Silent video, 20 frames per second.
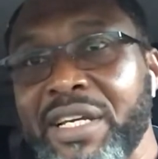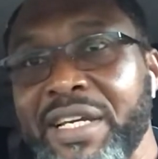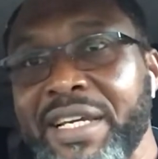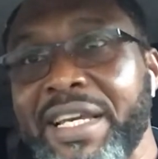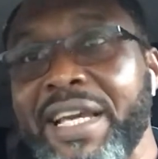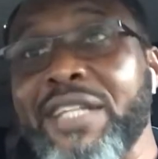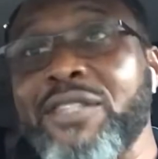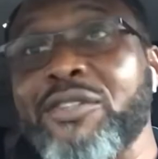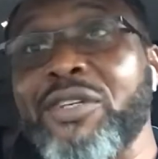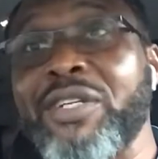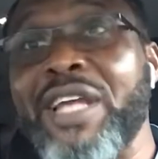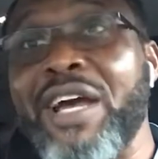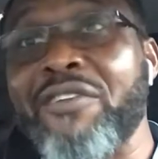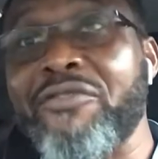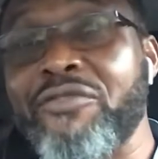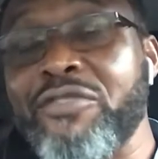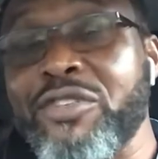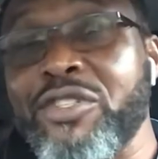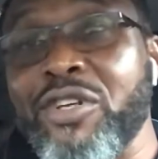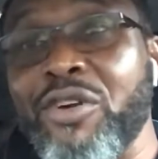get to that
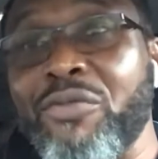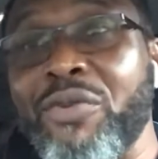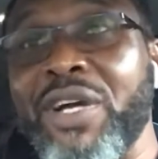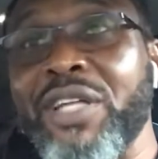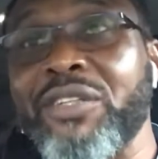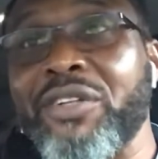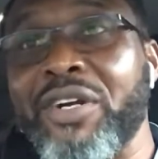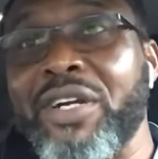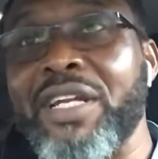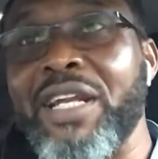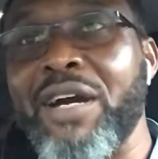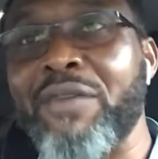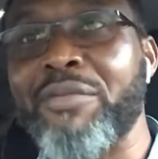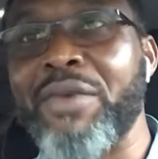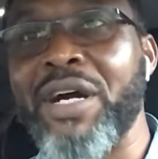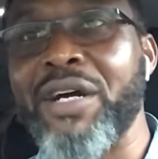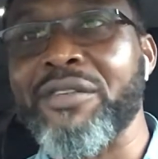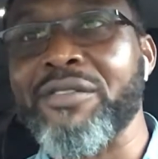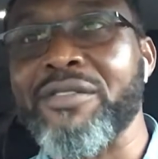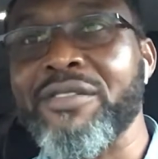future we are talking
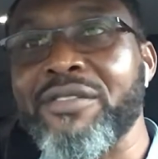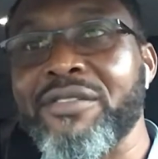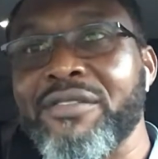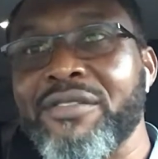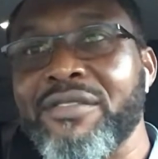about?